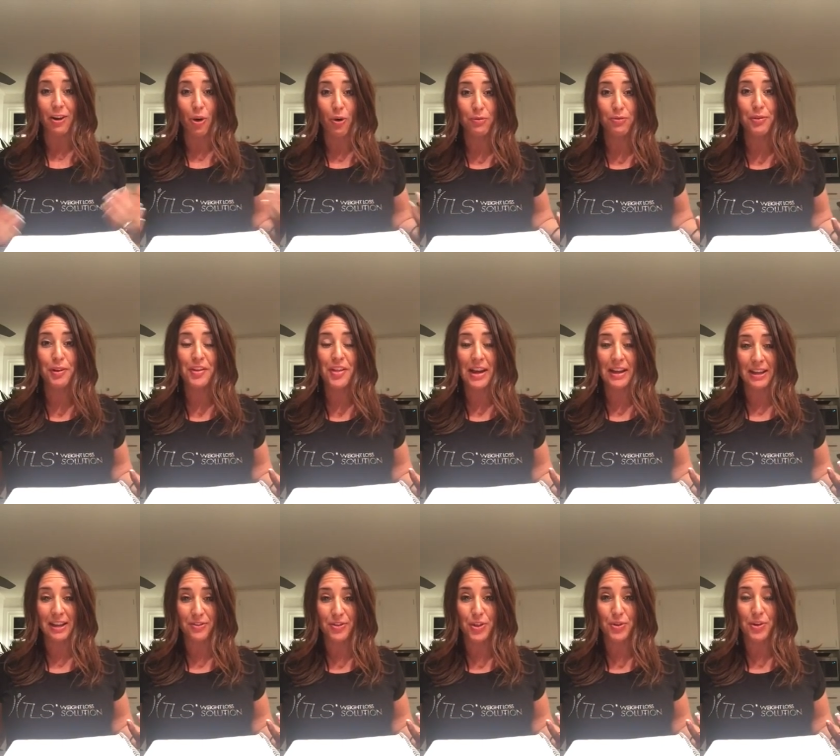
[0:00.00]
Hopefully that
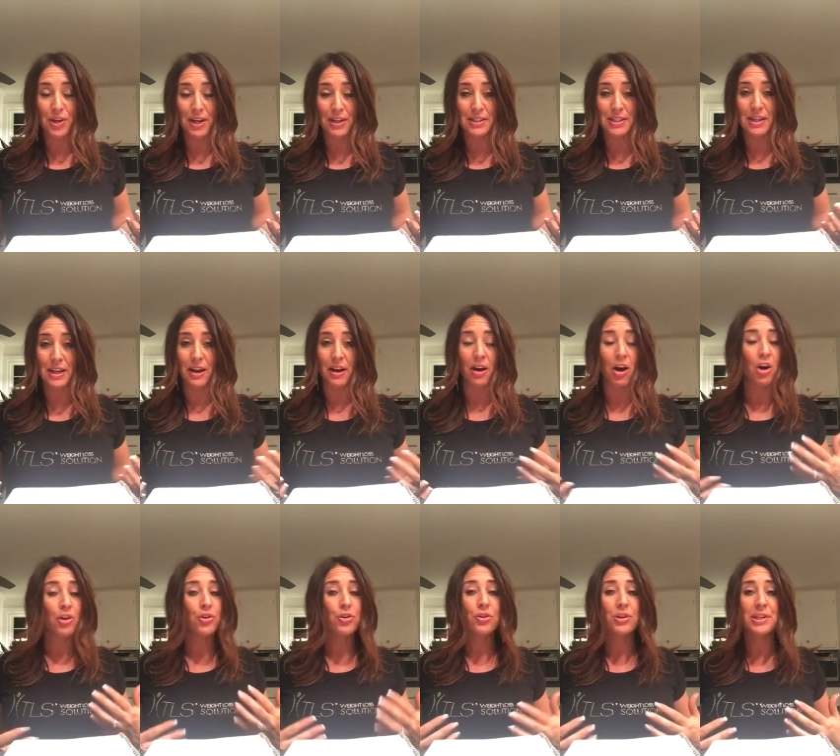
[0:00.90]
gives you an idea.
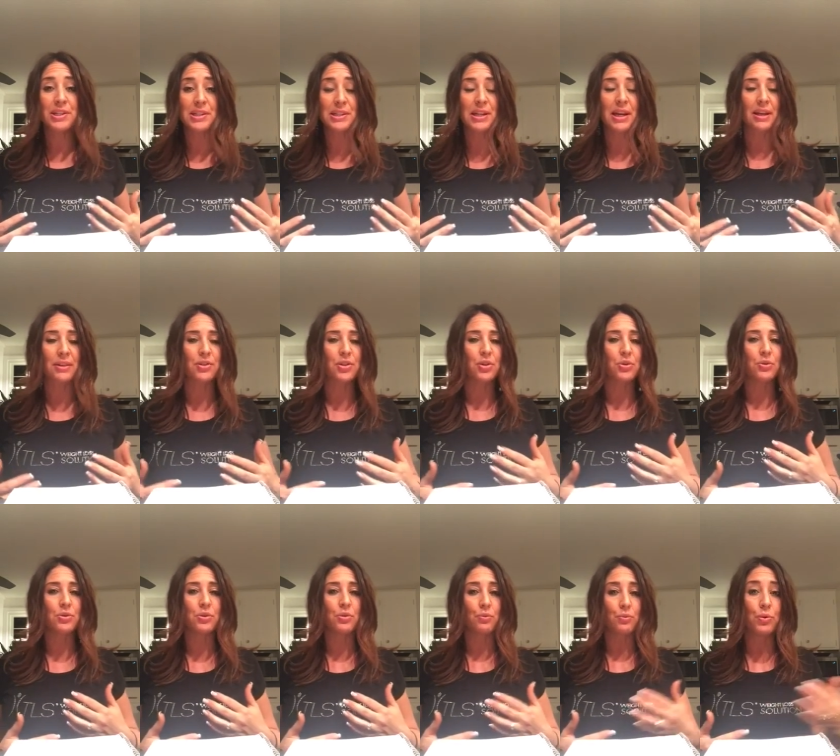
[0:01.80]
Under a 6,
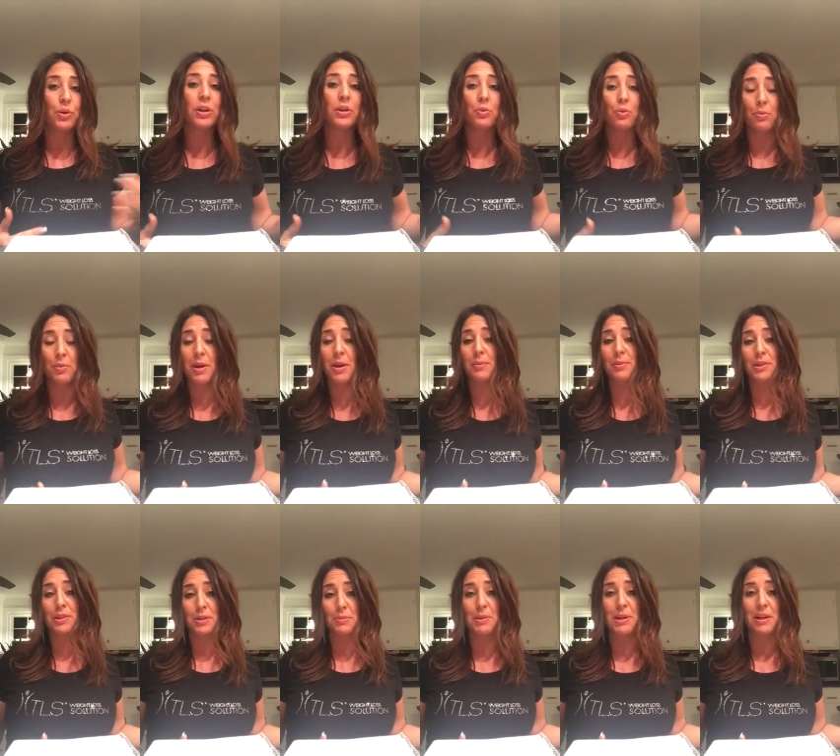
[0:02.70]
you really will be able
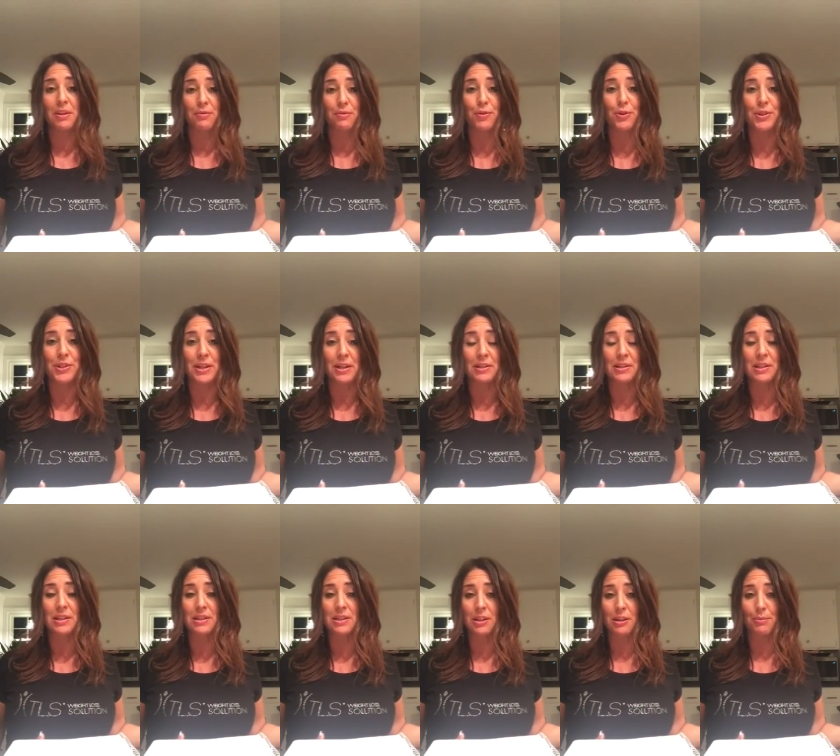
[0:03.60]
to speak in full
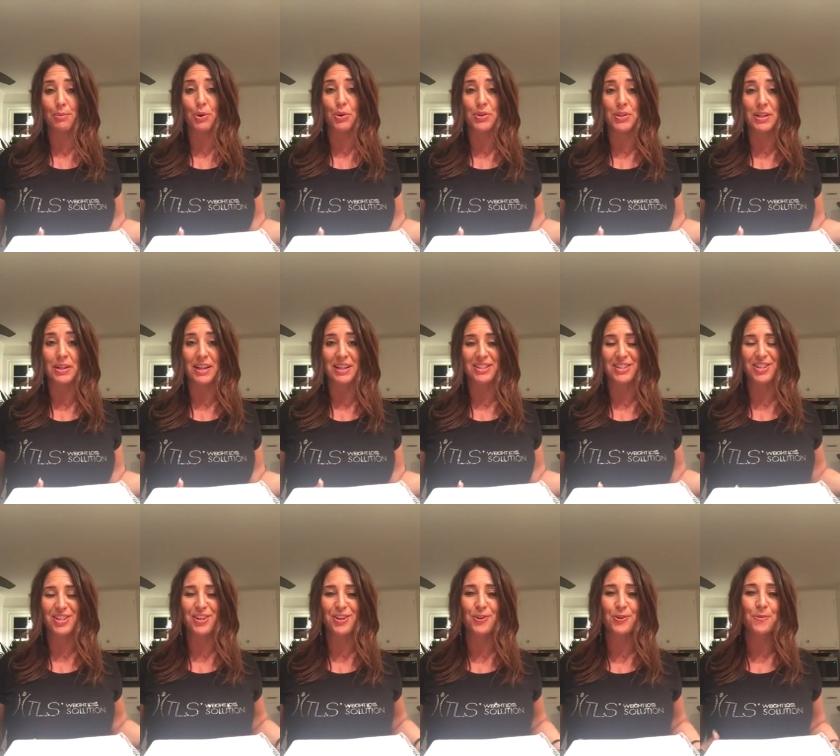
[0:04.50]
sentences to the person
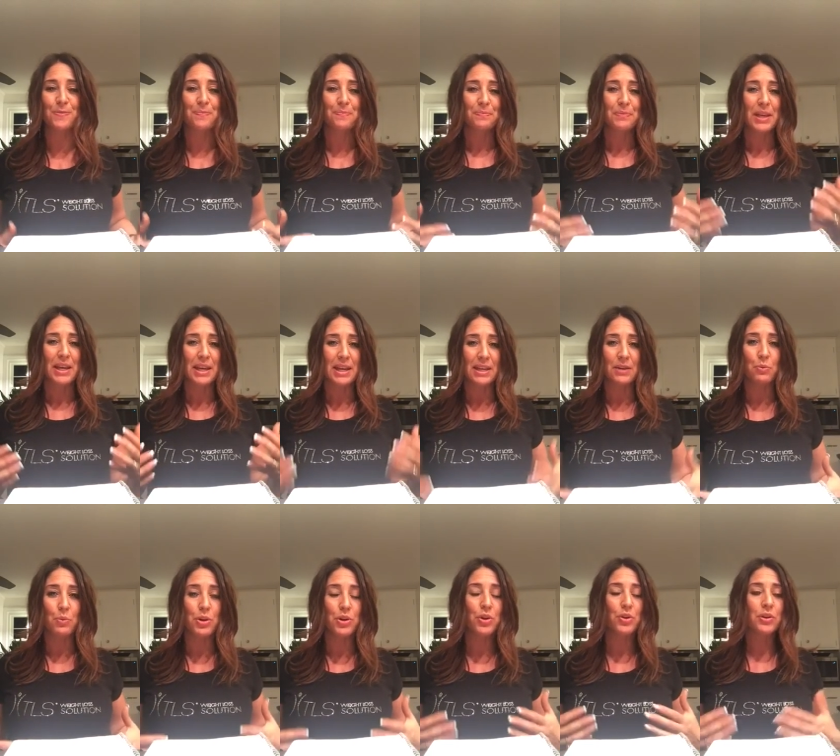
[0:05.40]
next to you.
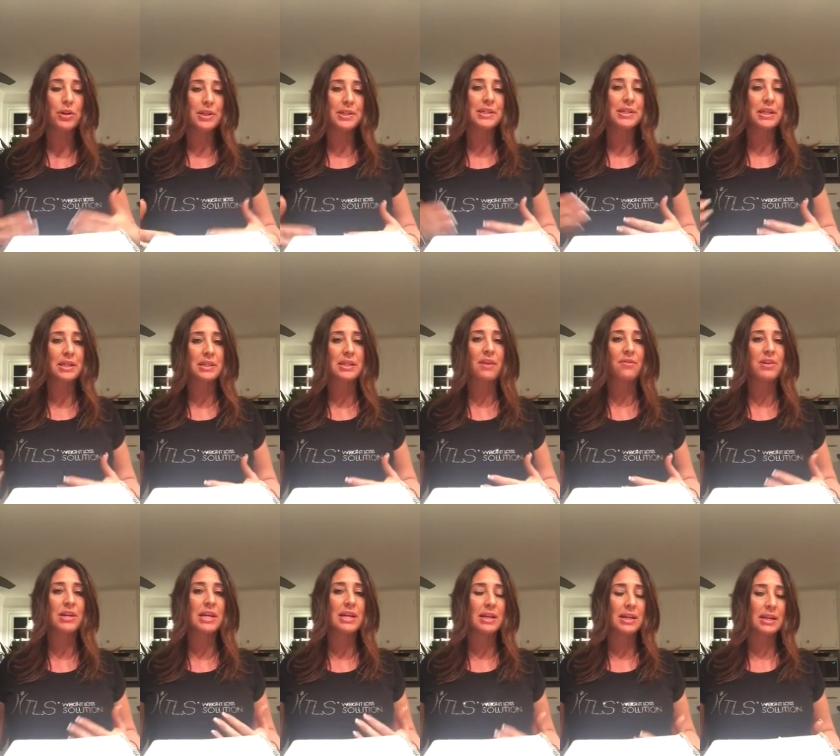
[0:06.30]
And when you're in a 6,
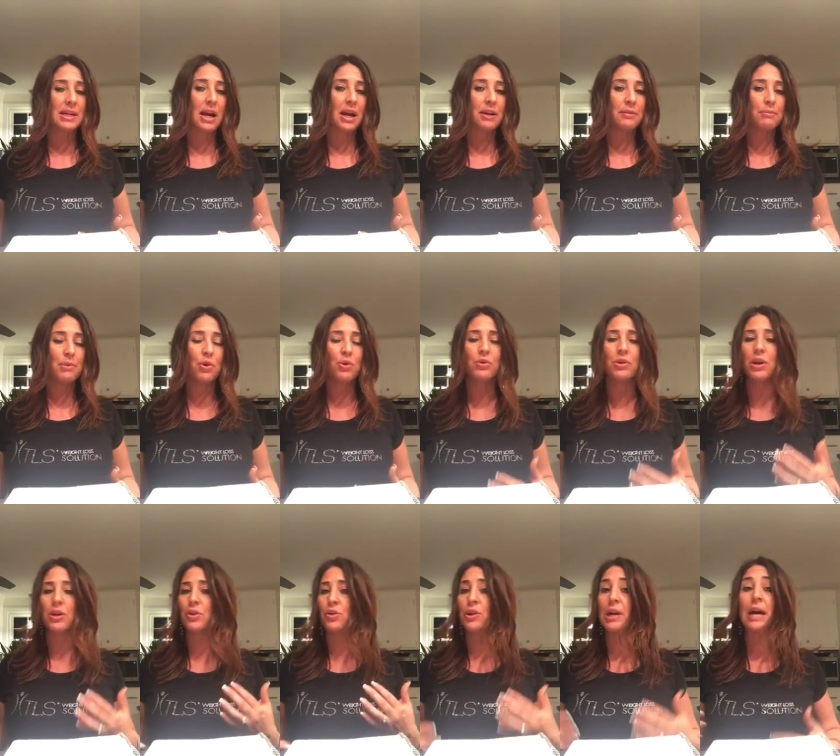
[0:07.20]
7, 8, and 9 mode,
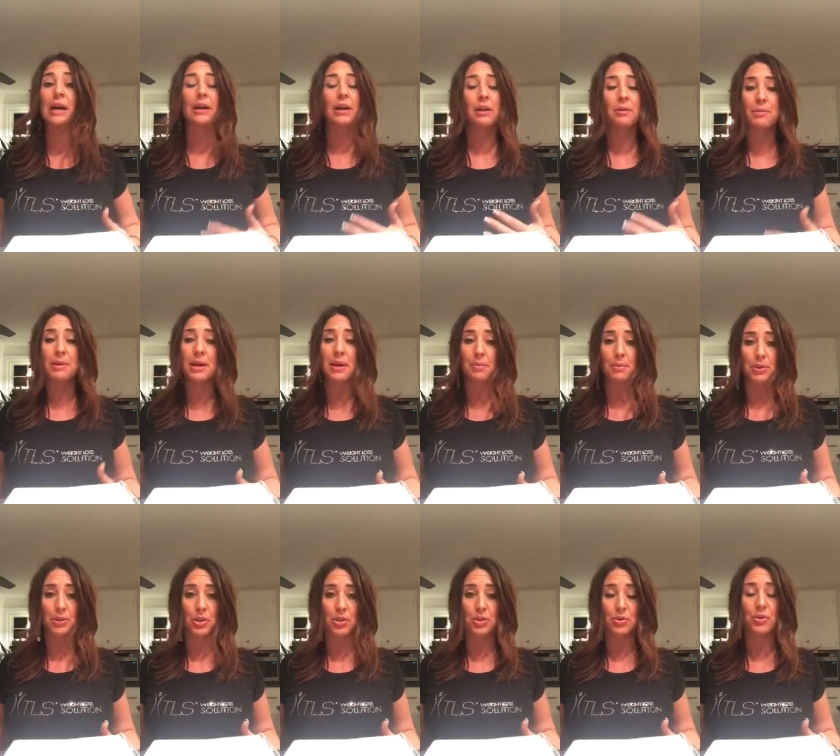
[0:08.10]
you're not going to be able
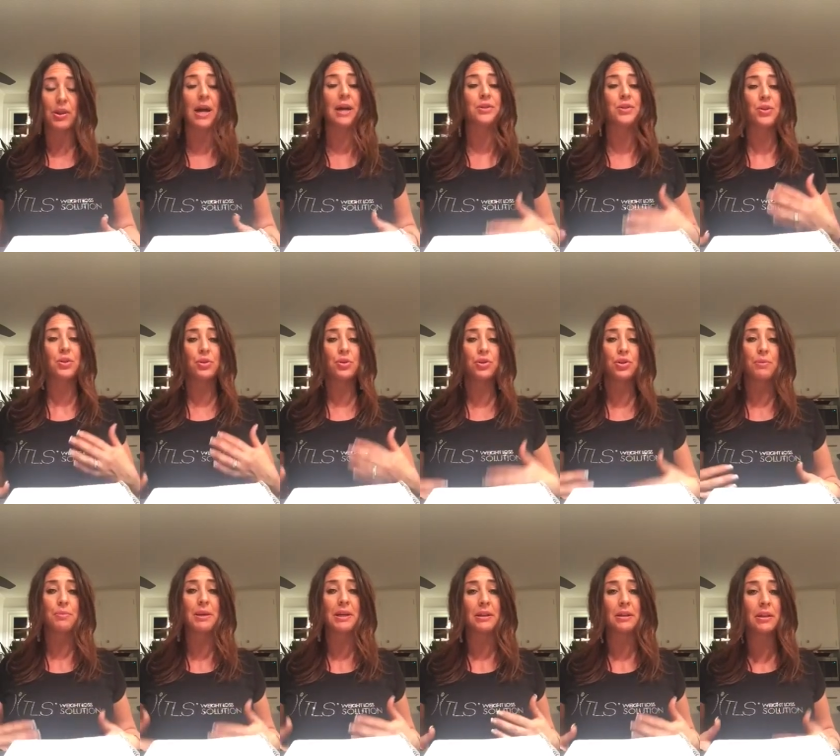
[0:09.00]
to do that. So you
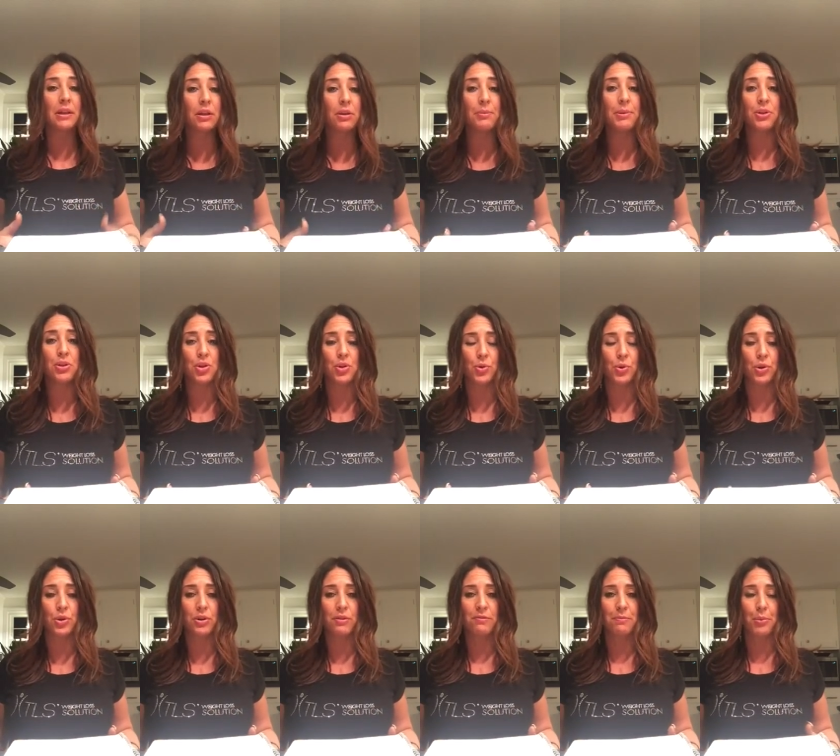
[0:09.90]
should be a little bit
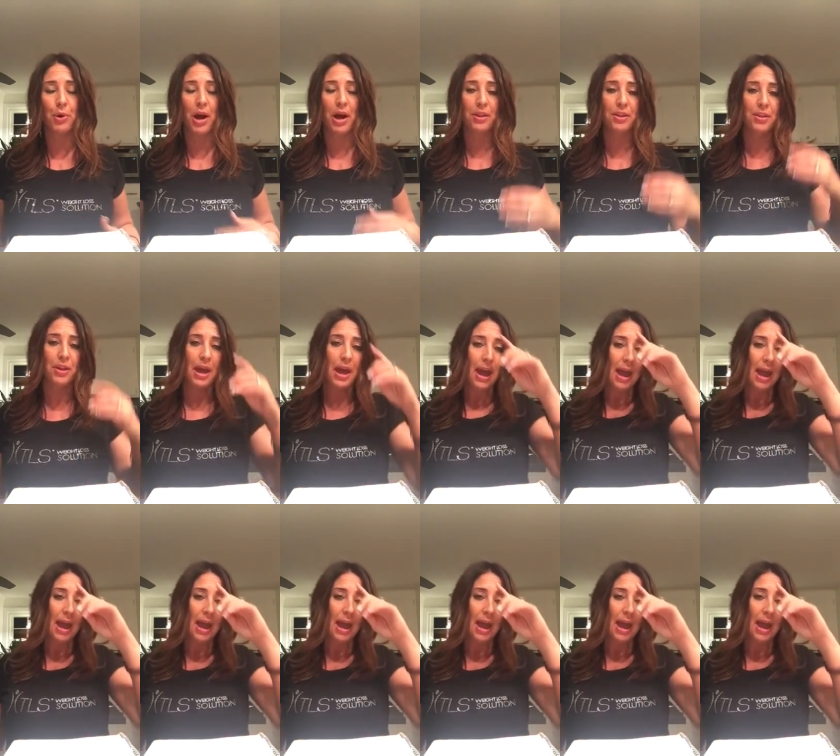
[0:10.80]
shorter of breath.